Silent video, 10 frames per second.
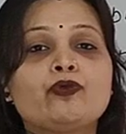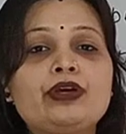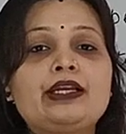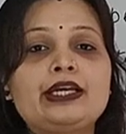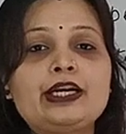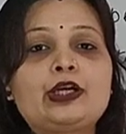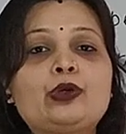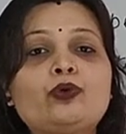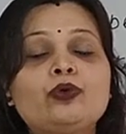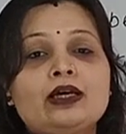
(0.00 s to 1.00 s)
we need
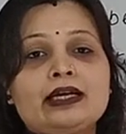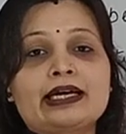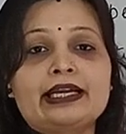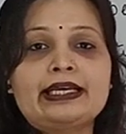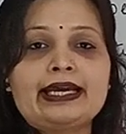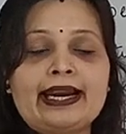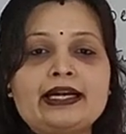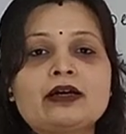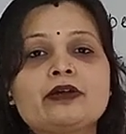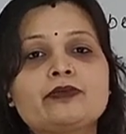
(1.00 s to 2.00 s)
to
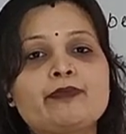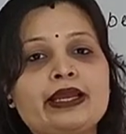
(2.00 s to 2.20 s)
create